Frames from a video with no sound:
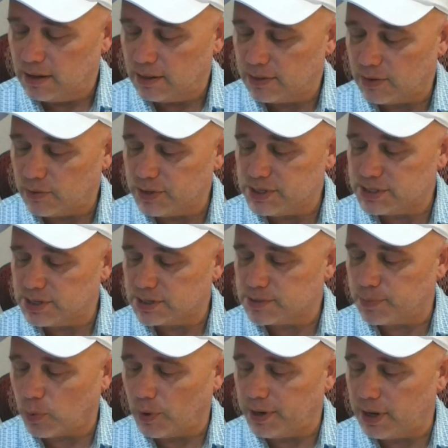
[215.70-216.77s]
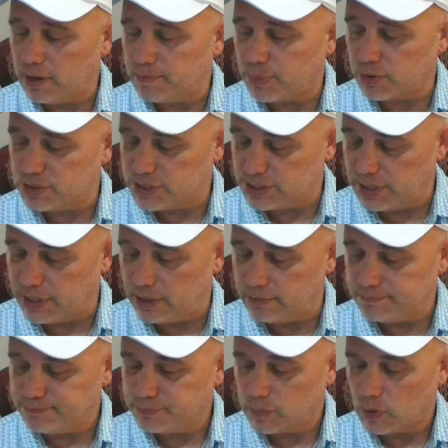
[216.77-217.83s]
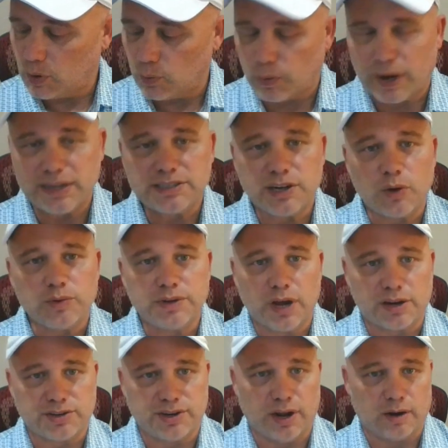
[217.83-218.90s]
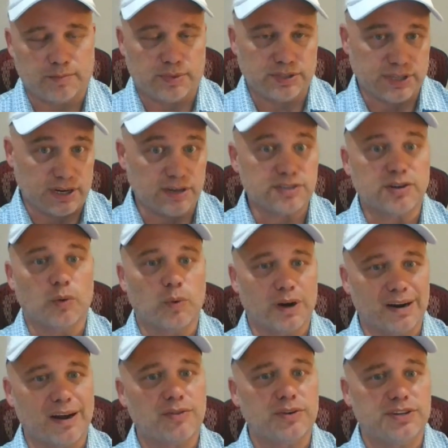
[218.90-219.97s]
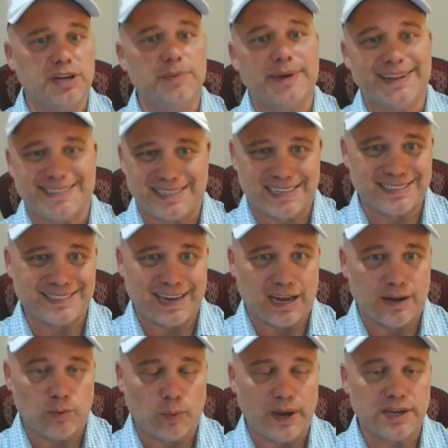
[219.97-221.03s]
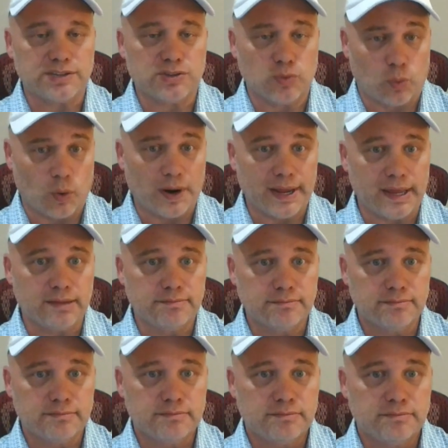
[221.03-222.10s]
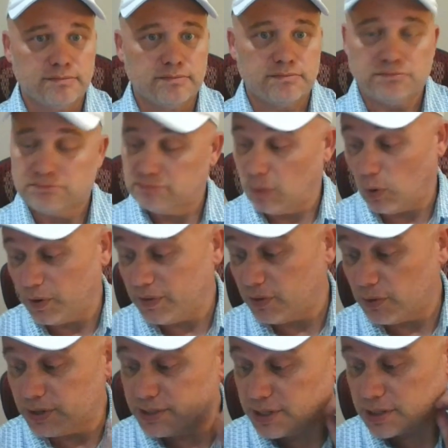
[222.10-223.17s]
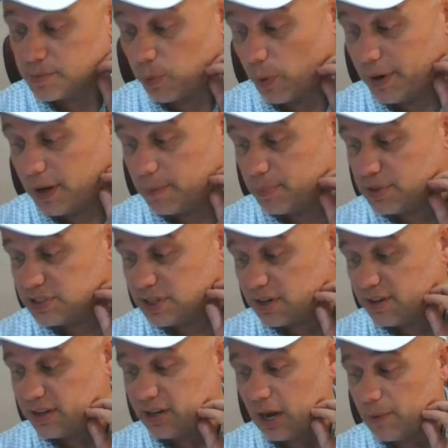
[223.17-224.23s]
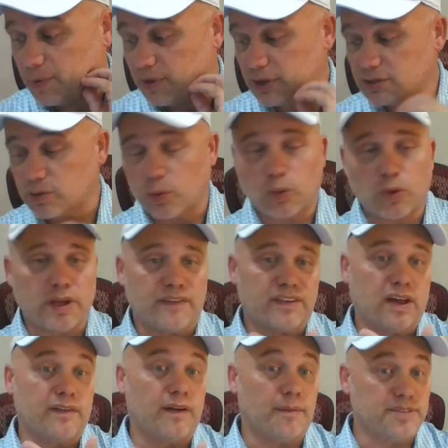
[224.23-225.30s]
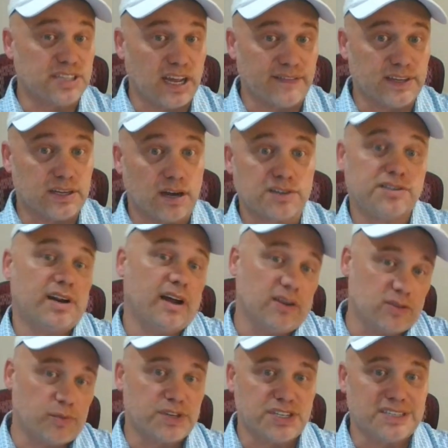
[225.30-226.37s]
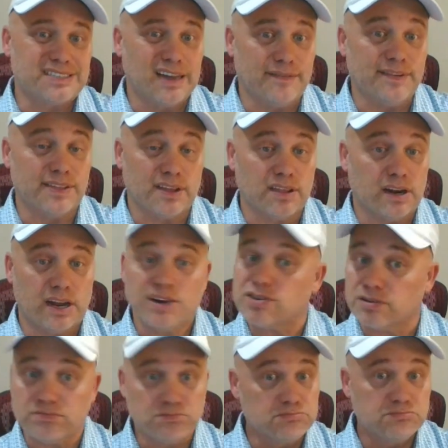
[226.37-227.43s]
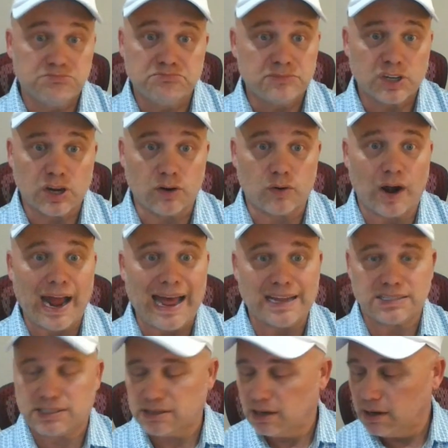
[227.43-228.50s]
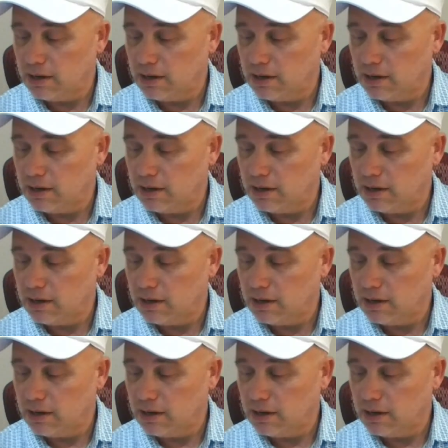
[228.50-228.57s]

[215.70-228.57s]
36.8% red zone touchdown percentage. So when another team gets inside Wake's 20, only 36.8% of the time do they score. They've given up 7 touchdowns, which is 7th in the nation. Congrats.